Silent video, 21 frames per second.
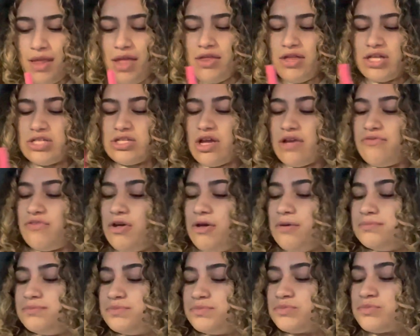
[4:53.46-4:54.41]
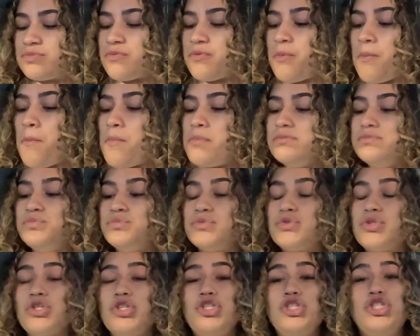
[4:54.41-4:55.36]
That's how I feel.
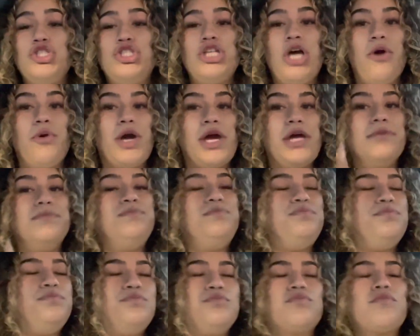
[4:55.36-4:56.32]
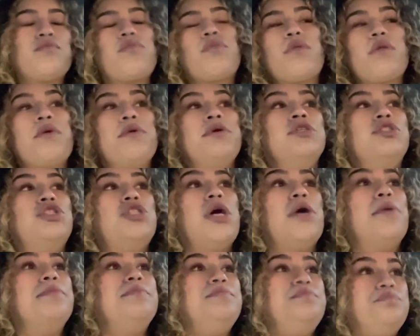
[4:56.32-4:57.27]
So good.
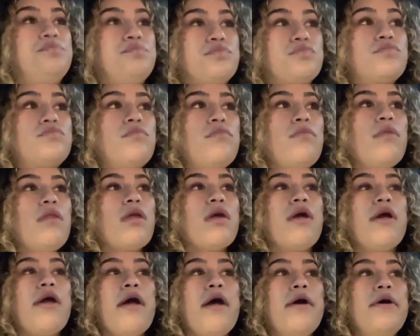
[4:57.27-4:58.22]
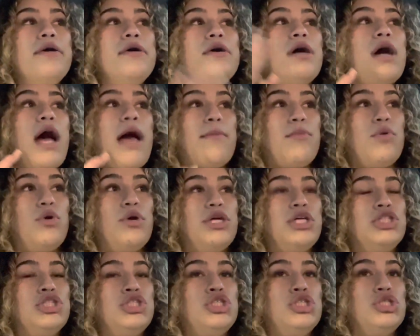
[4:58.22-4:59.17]
So I'm
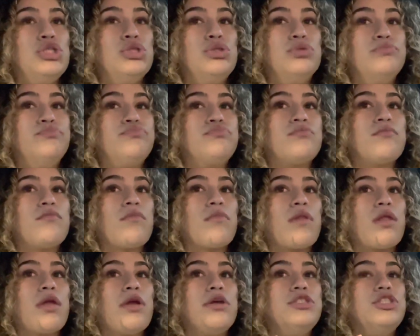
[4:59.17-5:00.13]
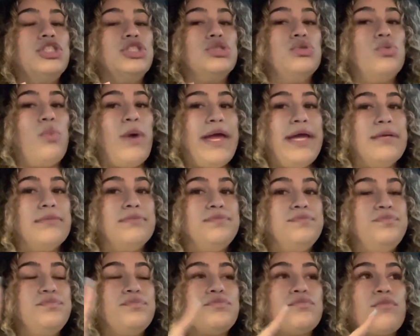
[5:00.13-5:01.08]
going to just wait
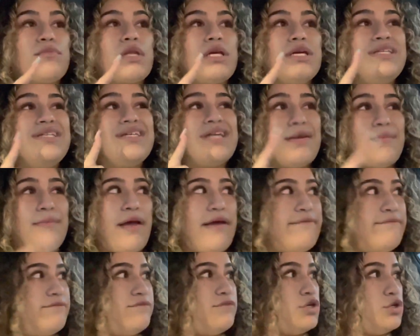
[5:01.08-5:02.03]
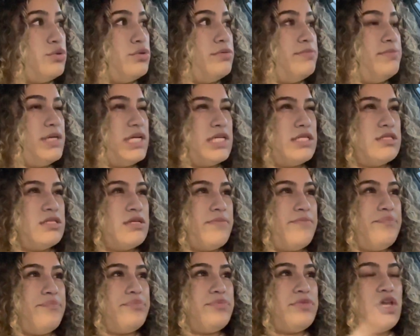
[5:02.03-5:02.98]
to get my food because
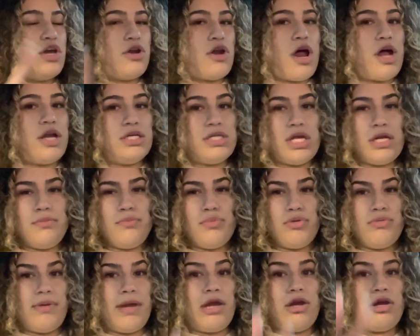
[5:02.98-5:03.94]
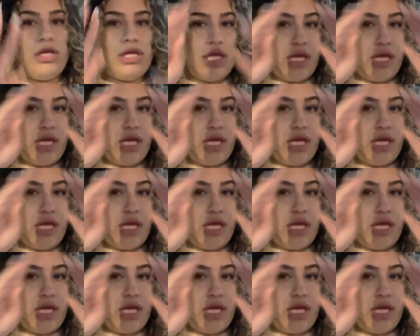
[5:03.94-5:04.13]
they're not done preparing